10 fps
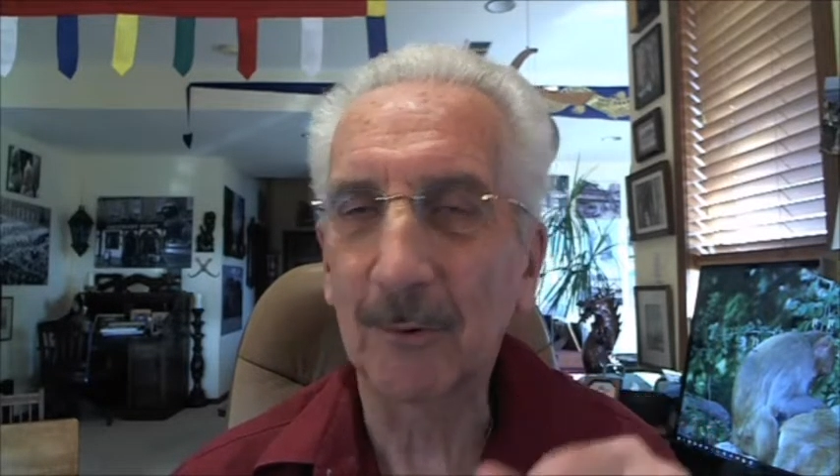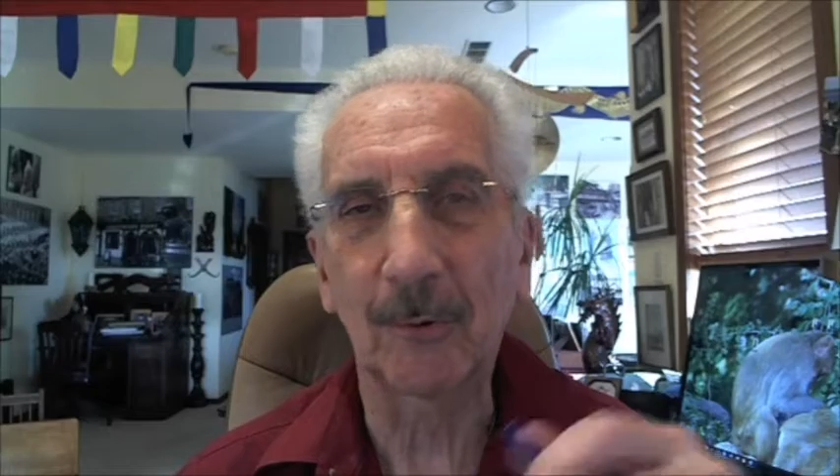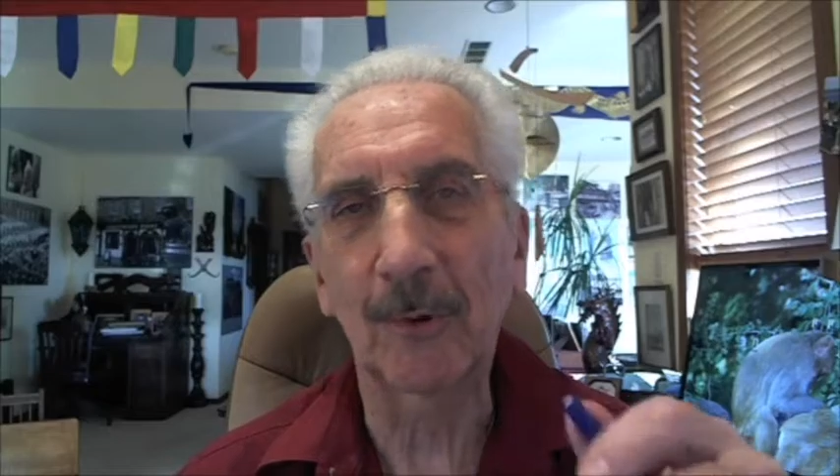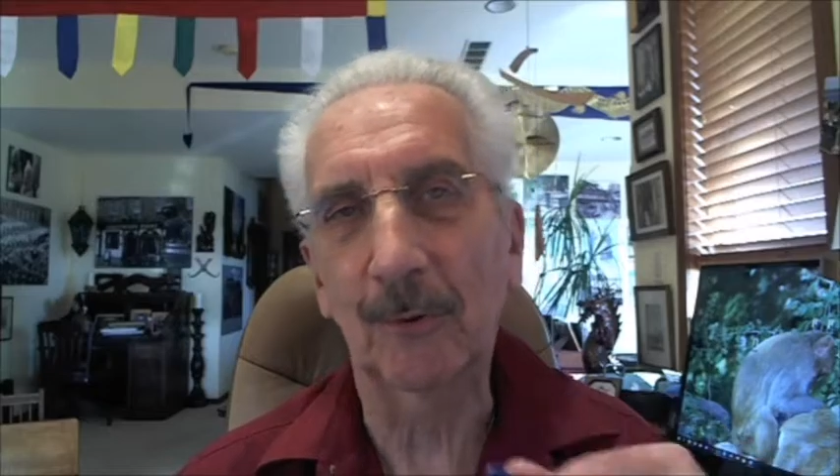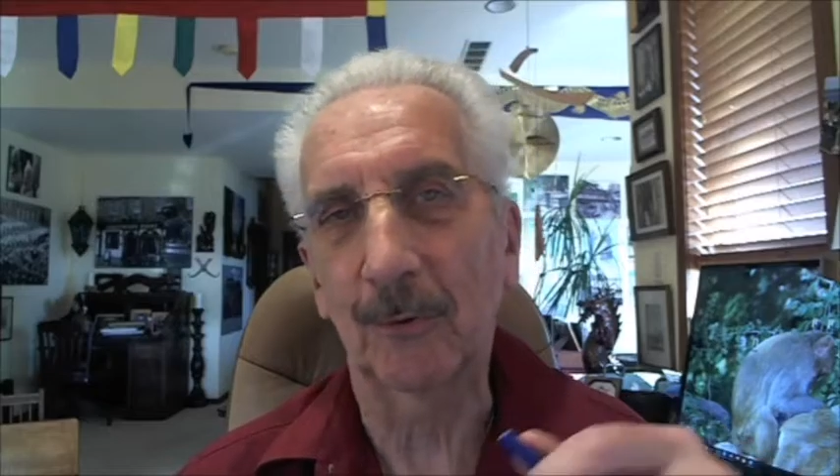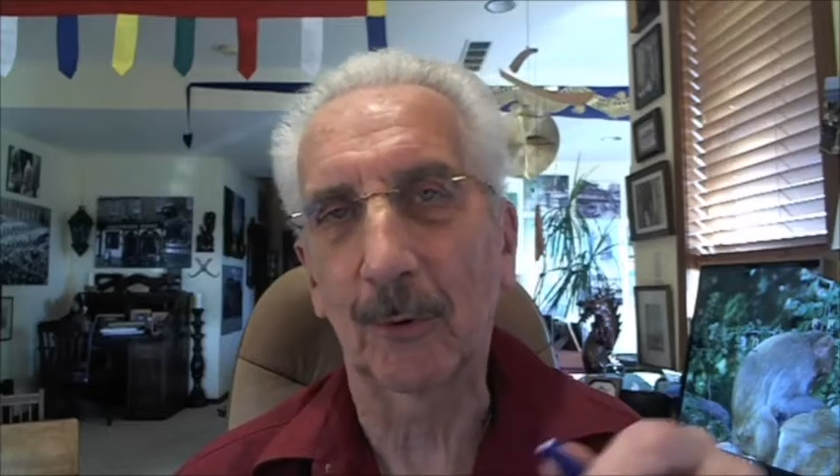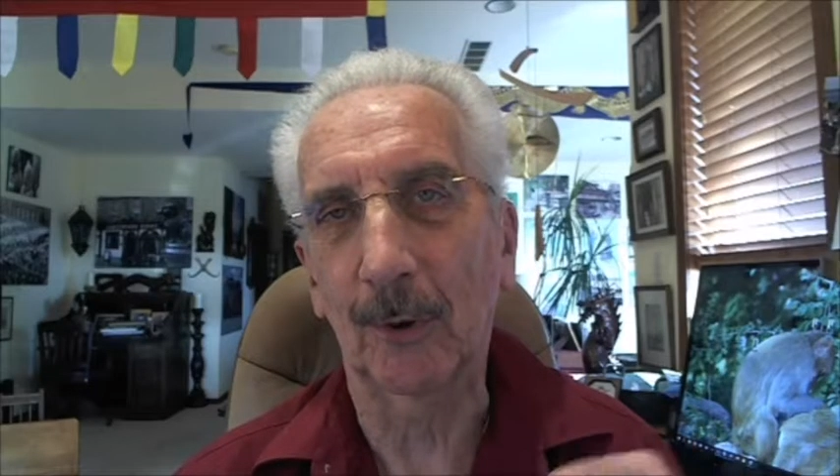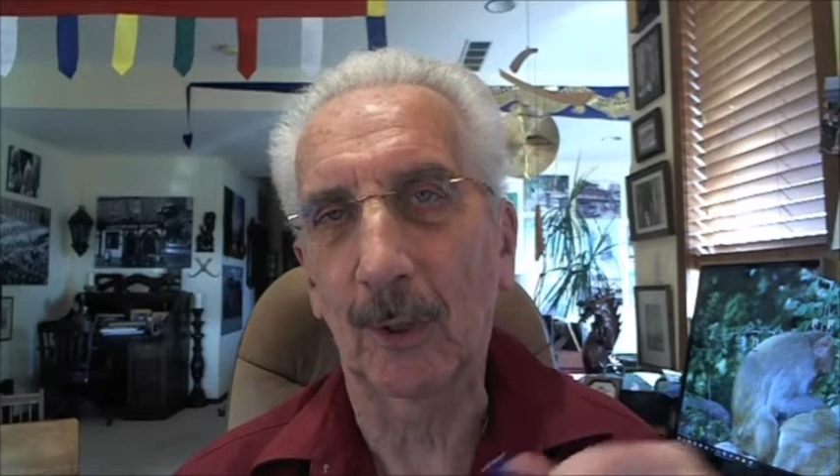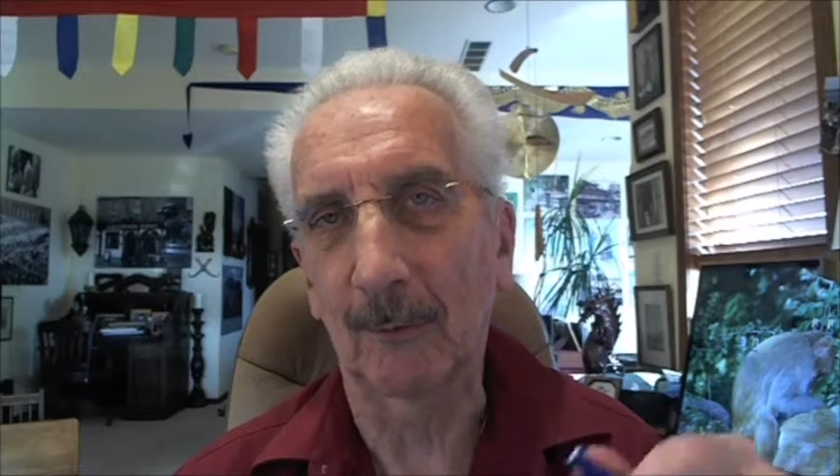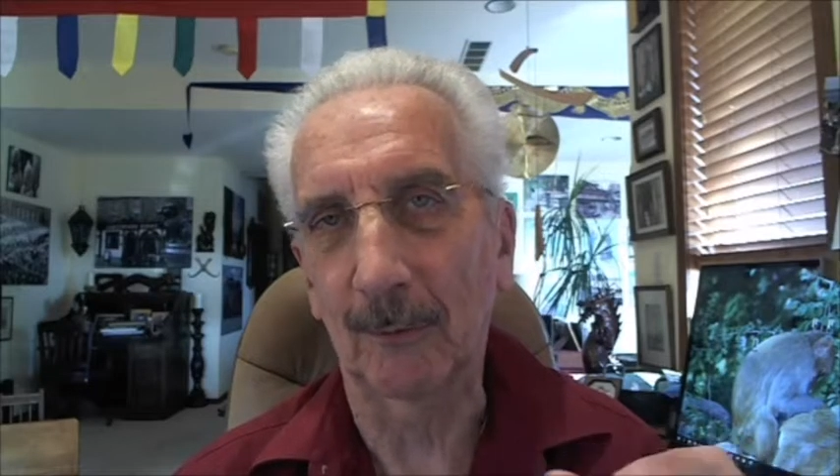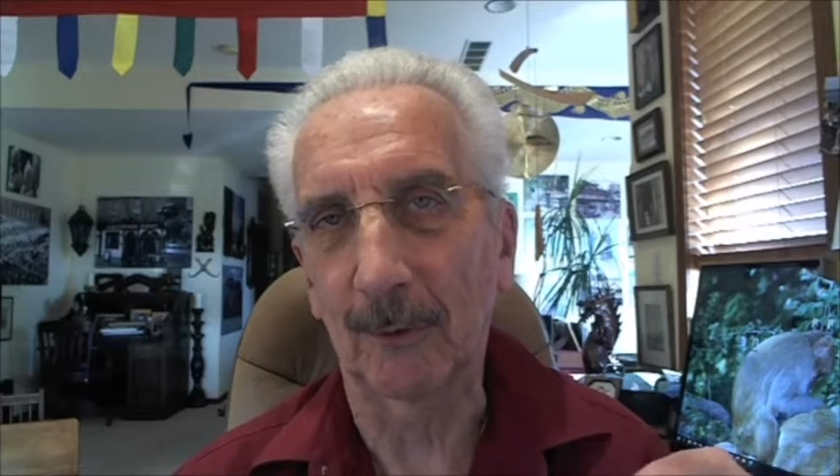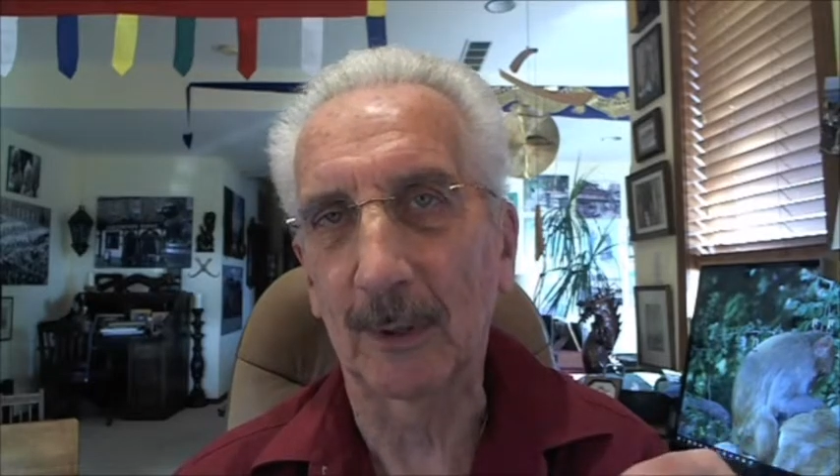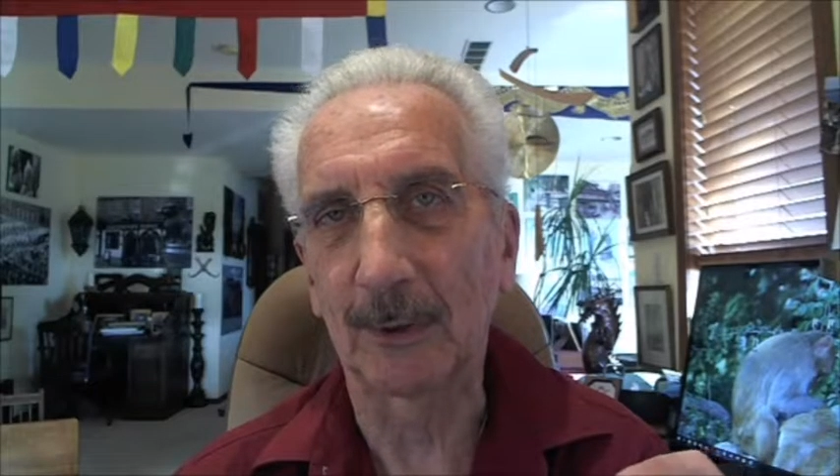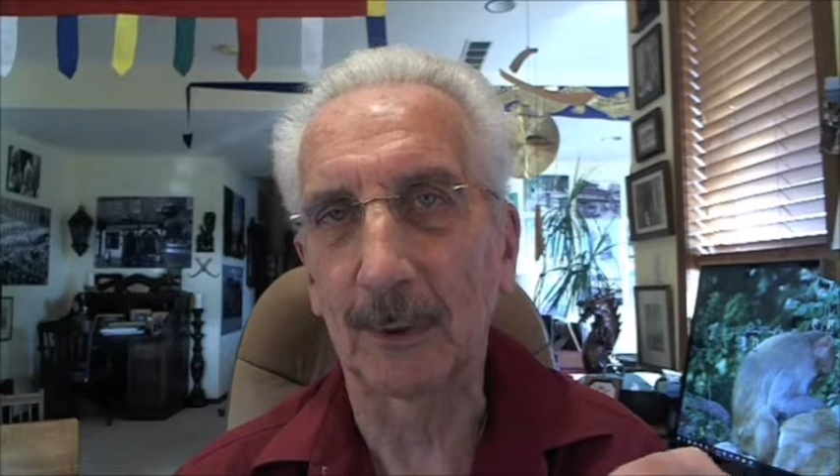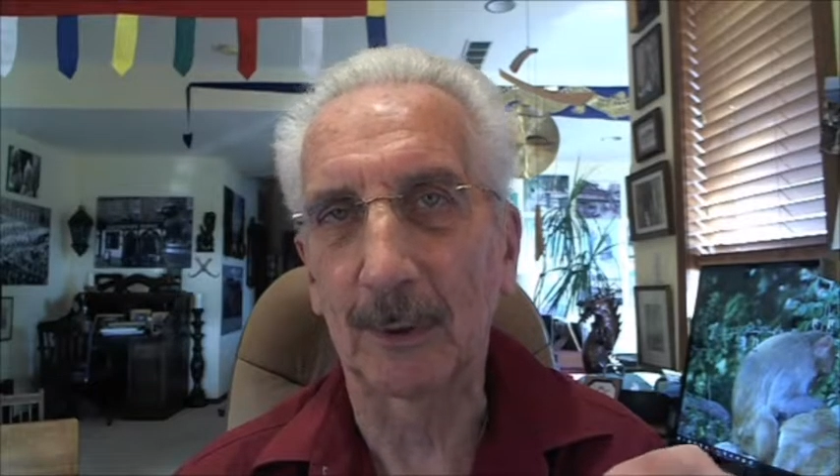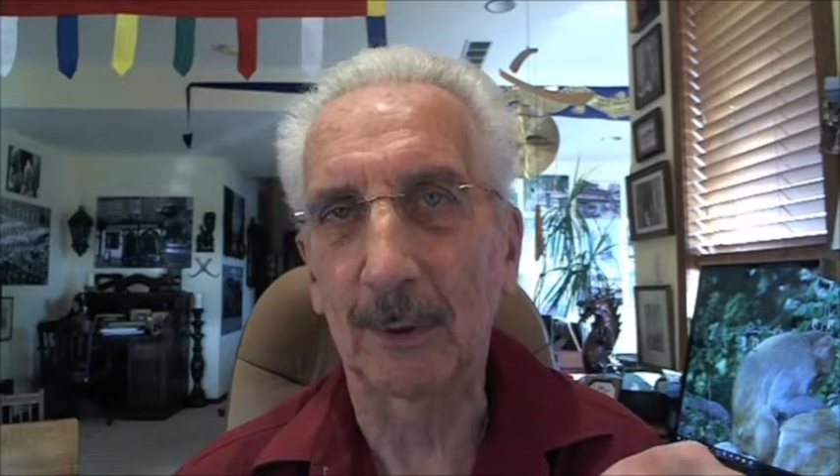so this is our conversation.